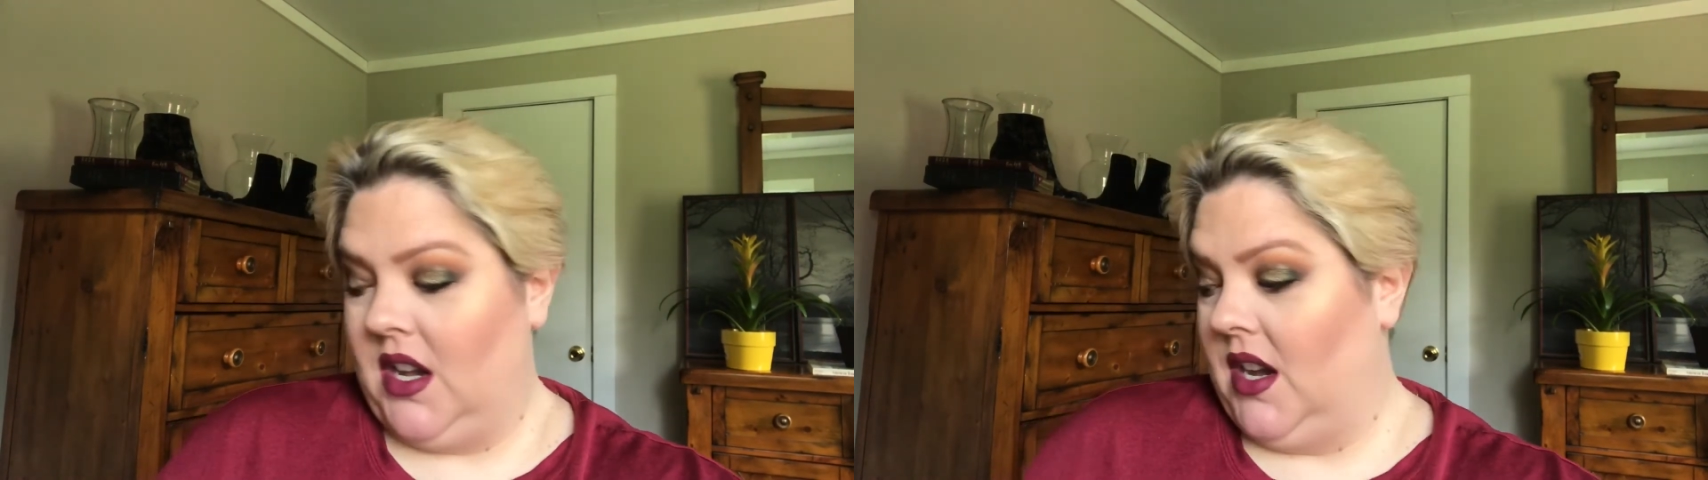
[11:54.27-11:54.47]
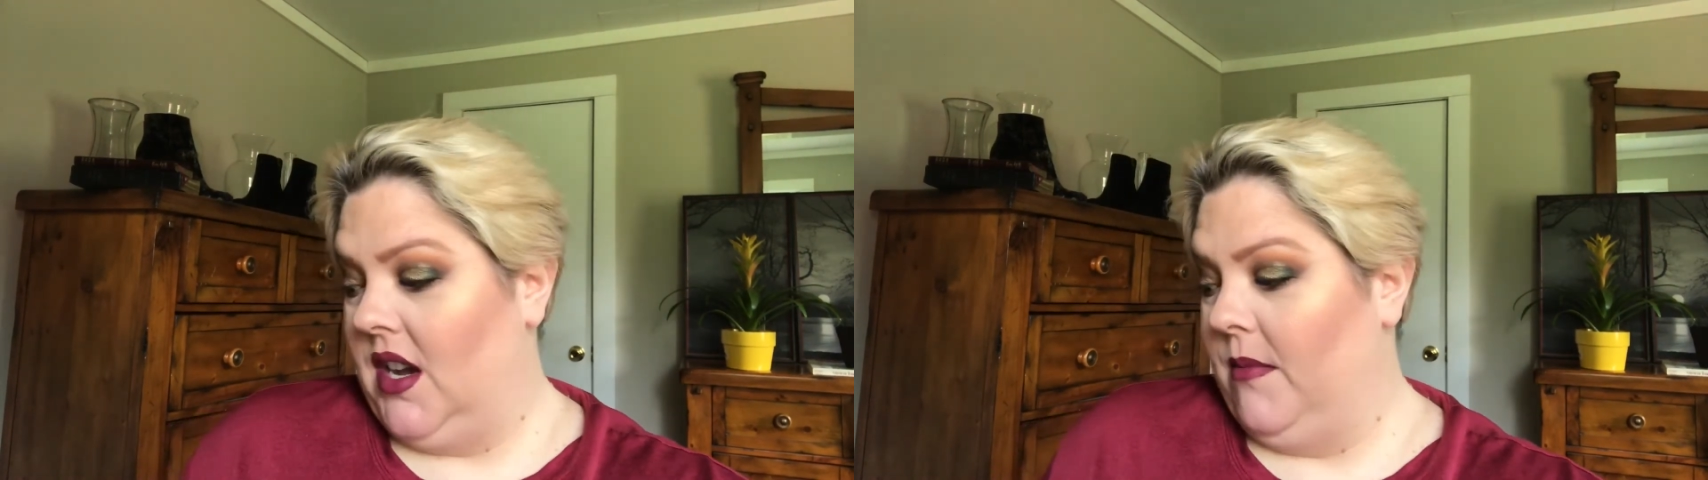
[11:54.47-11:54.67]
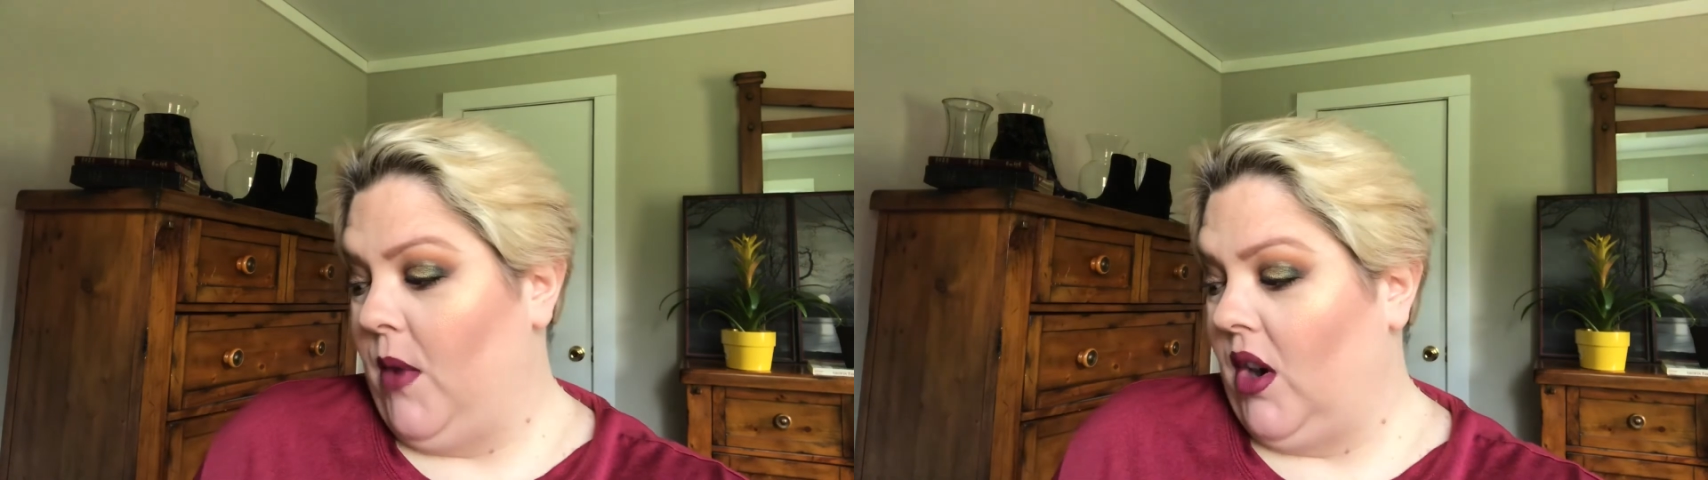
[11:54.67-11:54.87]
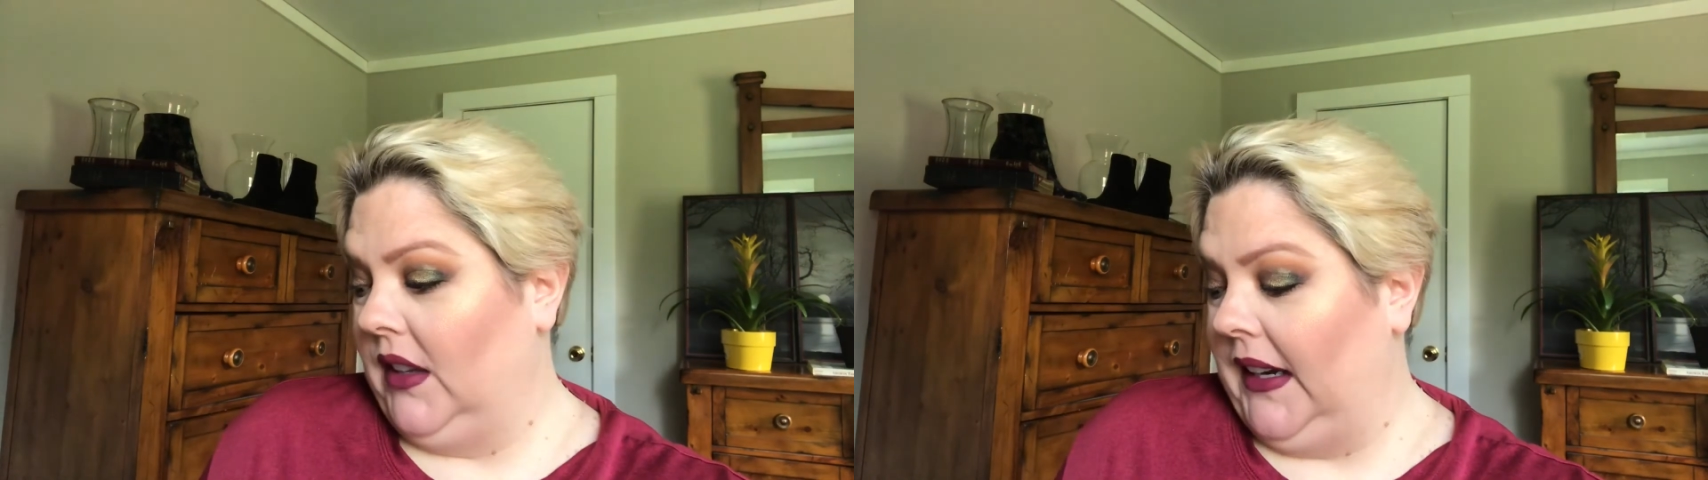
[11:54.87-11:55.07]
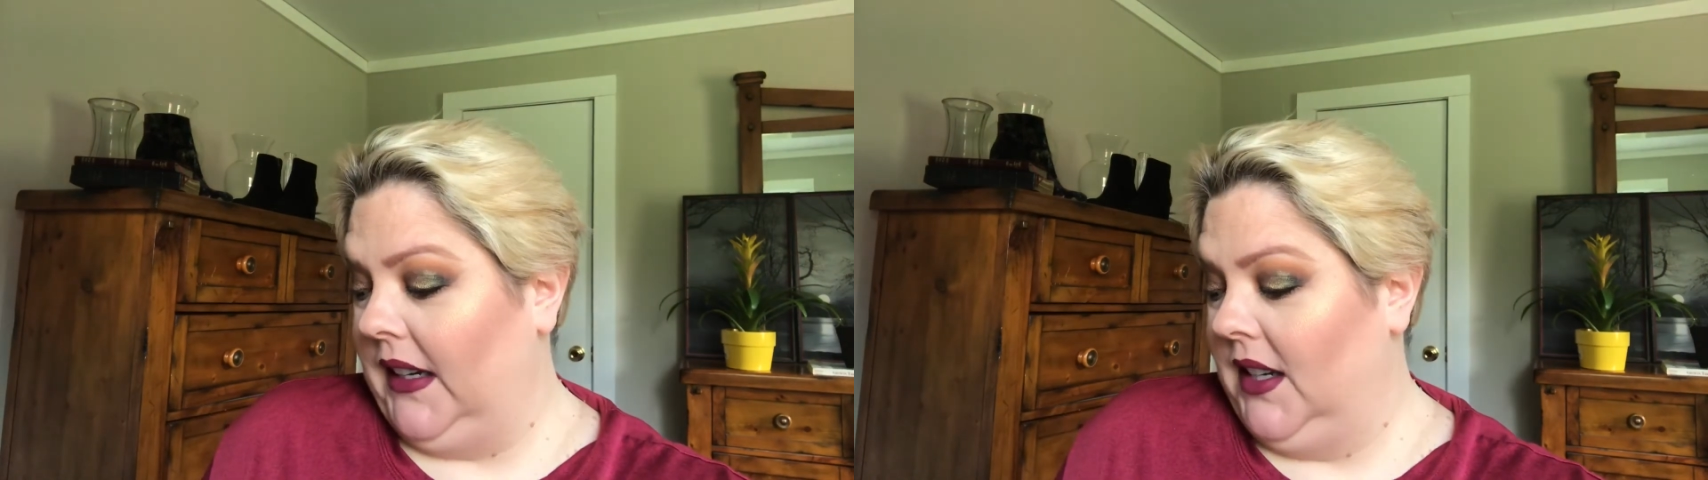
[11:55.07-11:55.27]

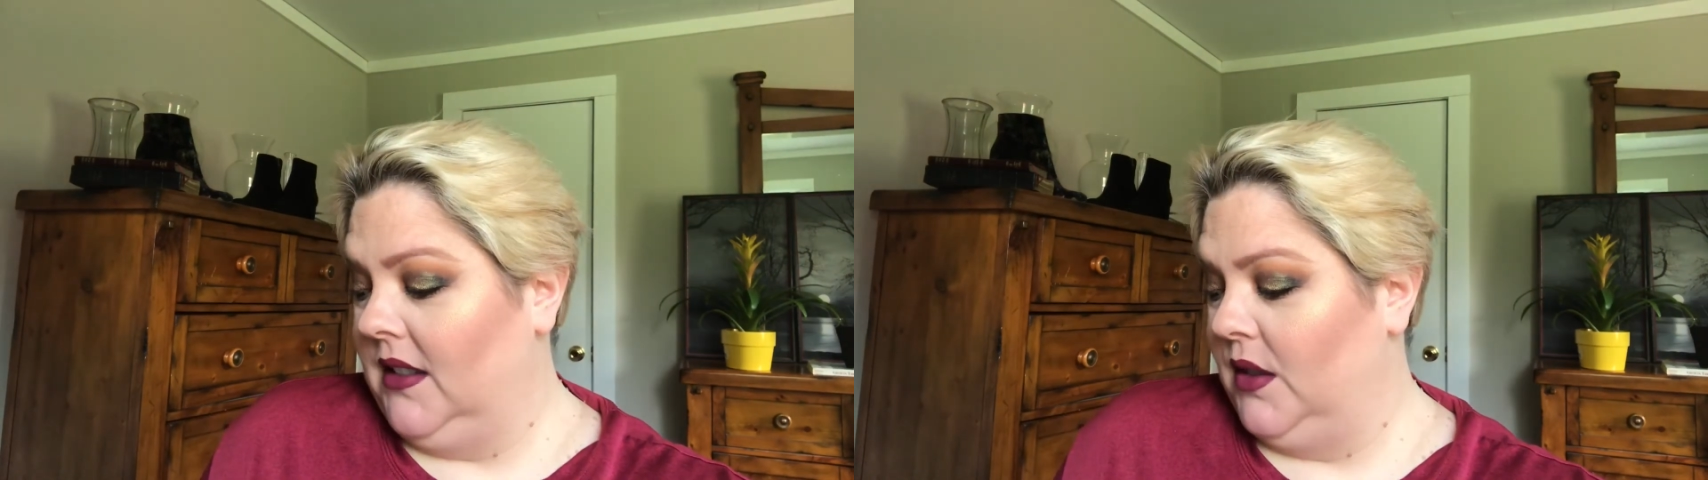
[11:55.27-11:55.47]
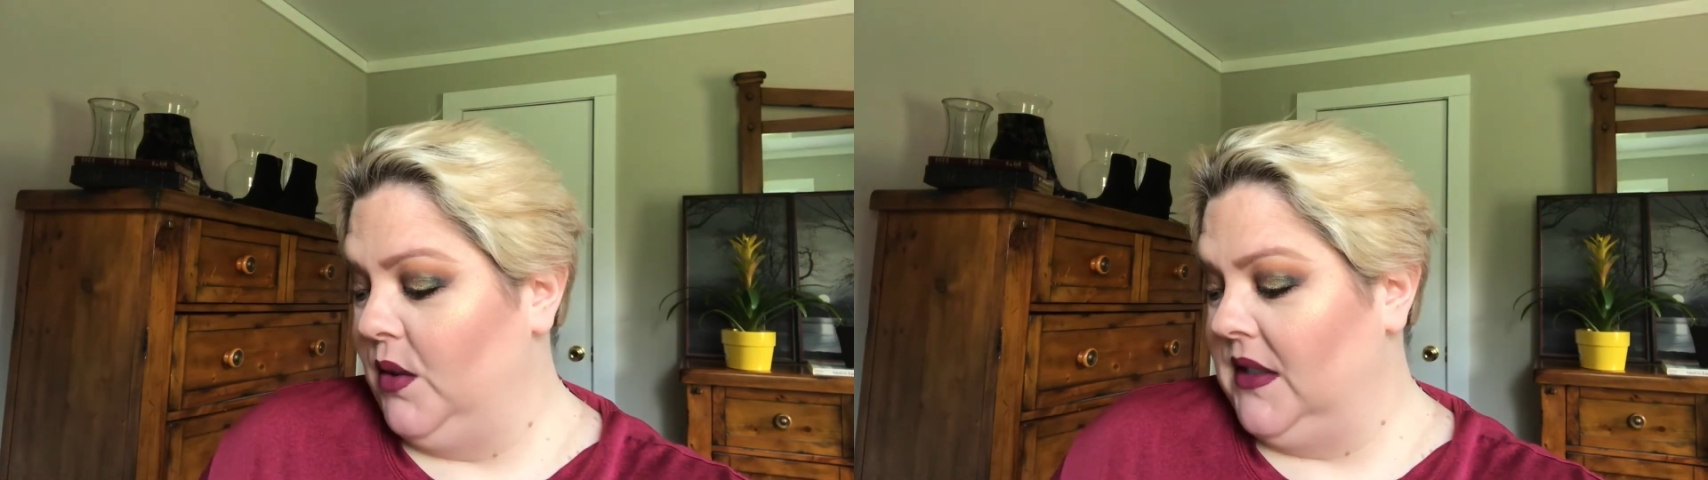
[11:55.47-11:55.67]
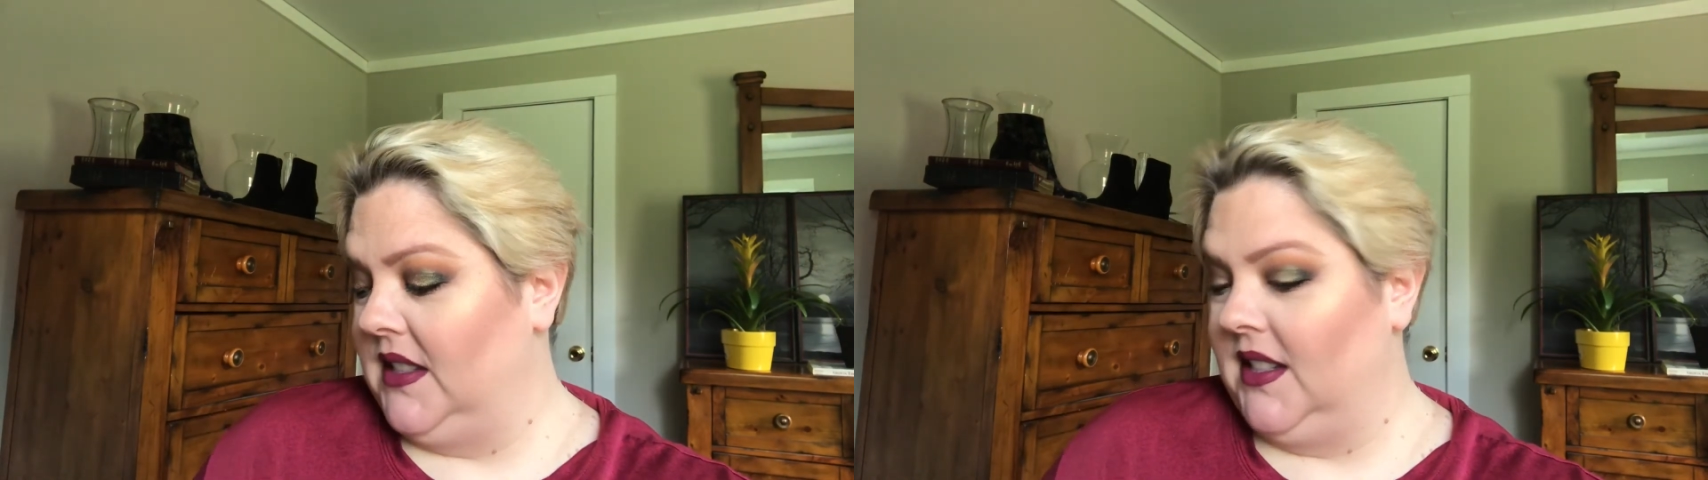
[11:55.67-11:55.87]
Marlena, who is